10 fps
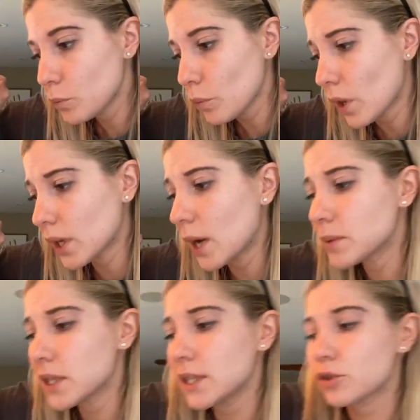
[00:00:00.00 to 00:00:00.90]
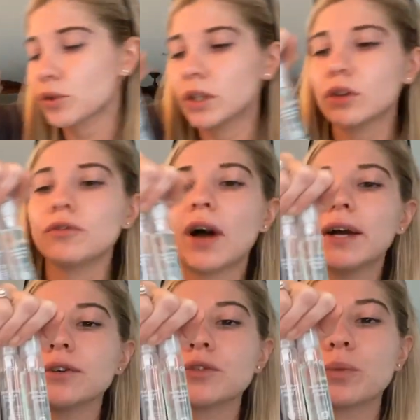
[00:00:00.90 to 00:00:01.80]
It comes in these three little
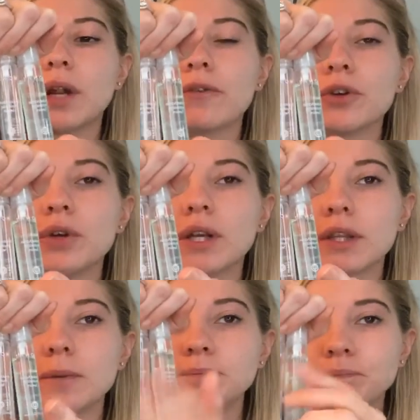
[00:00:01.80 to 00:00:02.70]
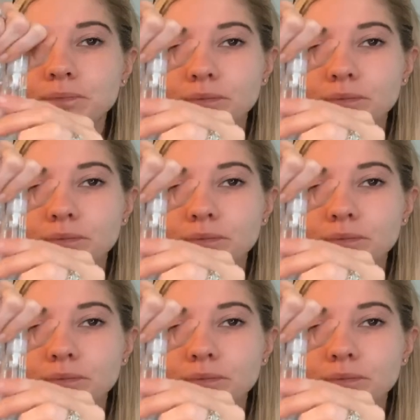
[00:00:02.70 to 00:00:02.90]
vials whenever you get them.